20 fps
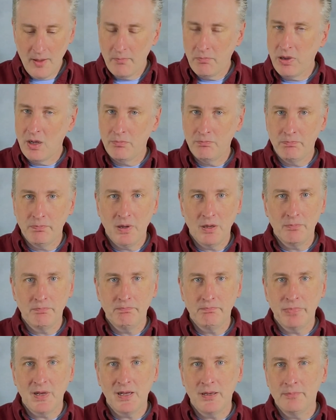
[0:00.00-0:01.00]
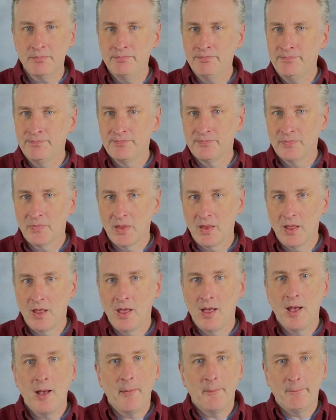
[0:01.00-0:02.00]
bum, bum,
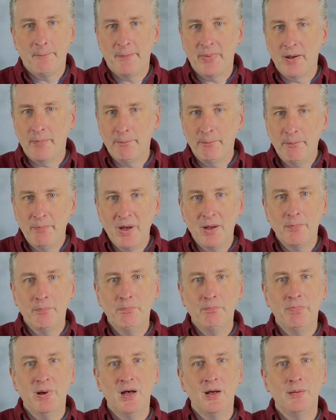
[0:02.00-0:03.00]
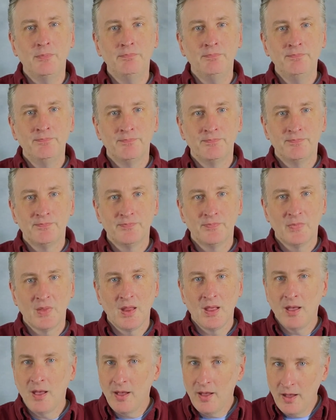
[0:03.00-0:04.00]
bum, bum, bum,
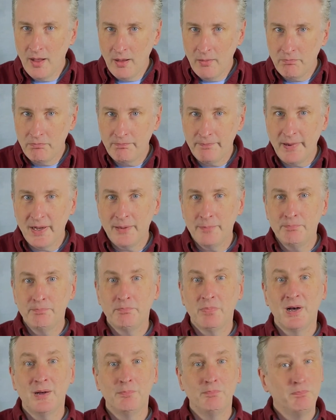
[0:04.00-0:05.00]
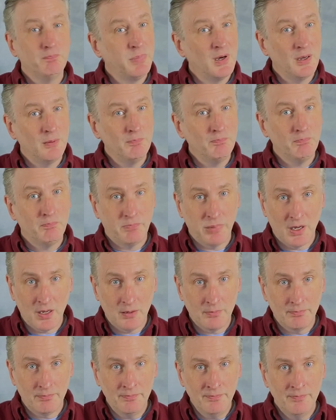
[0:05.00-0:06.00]
bum, bum, bum, bum,
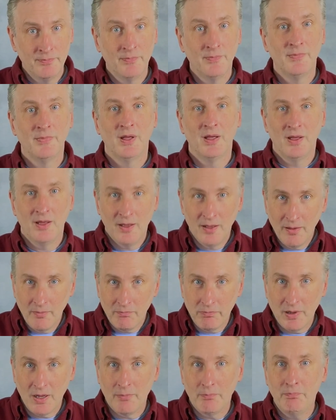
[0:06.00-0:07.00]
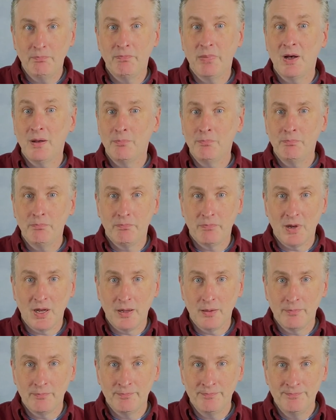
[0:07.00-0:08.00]
bum, bum, bum,
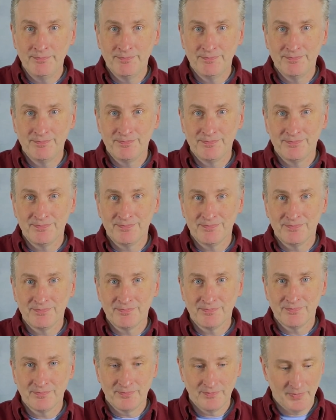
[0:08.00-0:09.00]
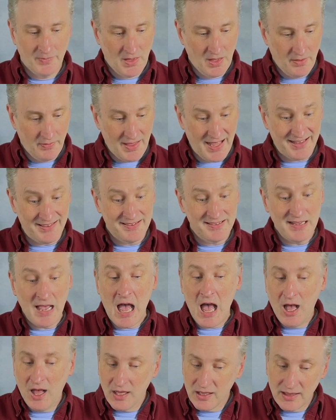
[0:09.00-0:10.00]
bum. That's
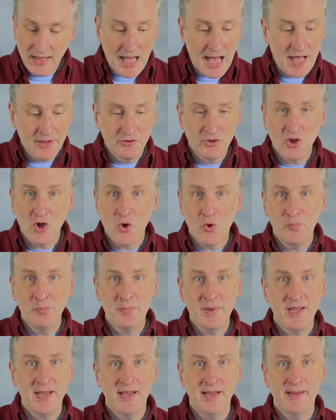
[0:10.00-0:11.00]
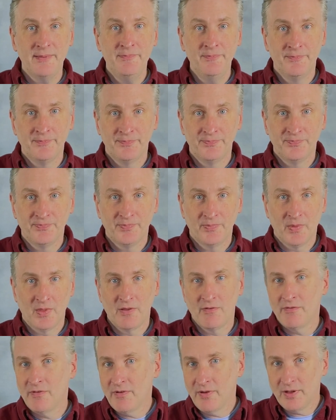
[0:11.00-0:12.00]
La, Do, Mi,
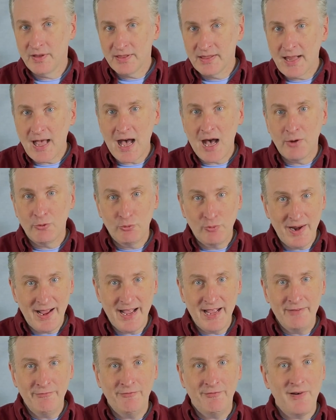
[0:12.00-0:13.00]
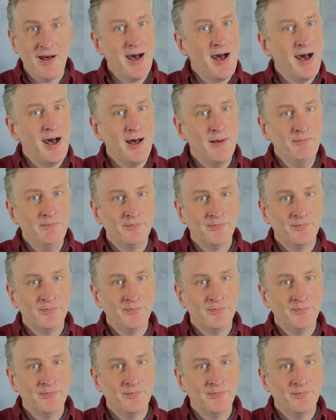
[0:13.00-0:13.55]
La, Re, Fa,